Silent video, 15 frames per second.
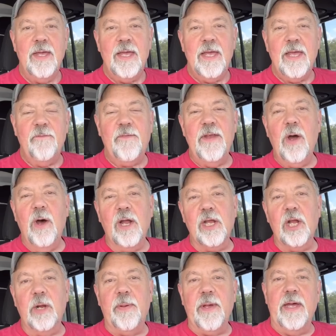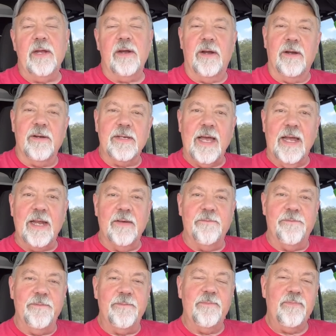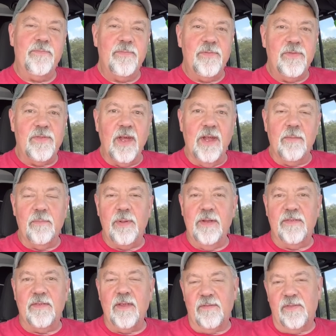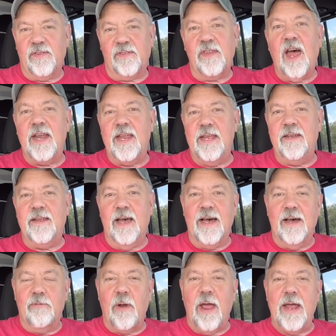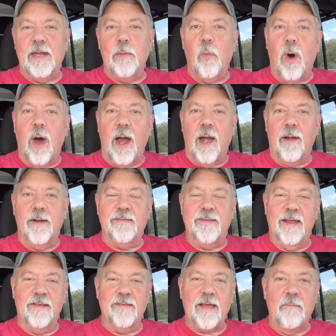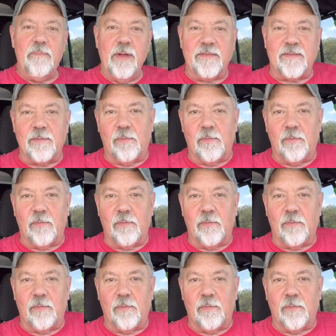If you know a little bit or kind of Done, been studied uh, random wire antennas. I built some